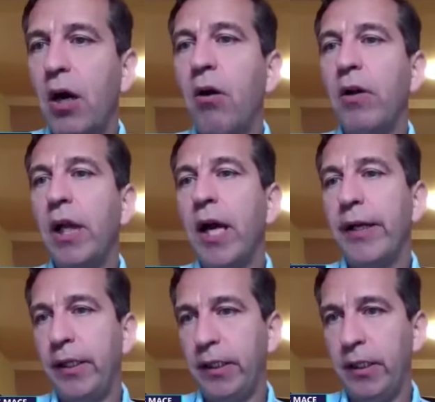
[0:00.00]

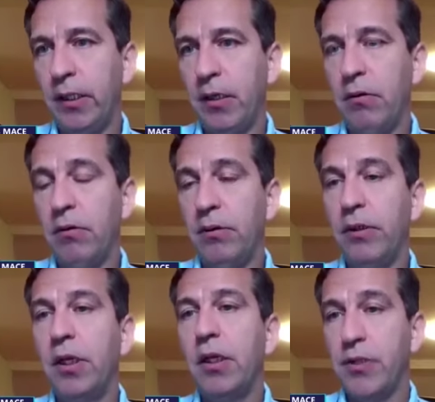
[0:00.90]
online and in
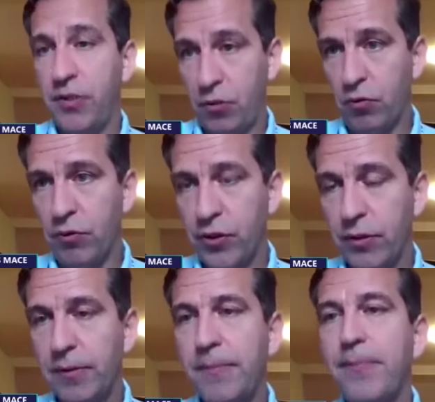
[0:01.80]
our stores,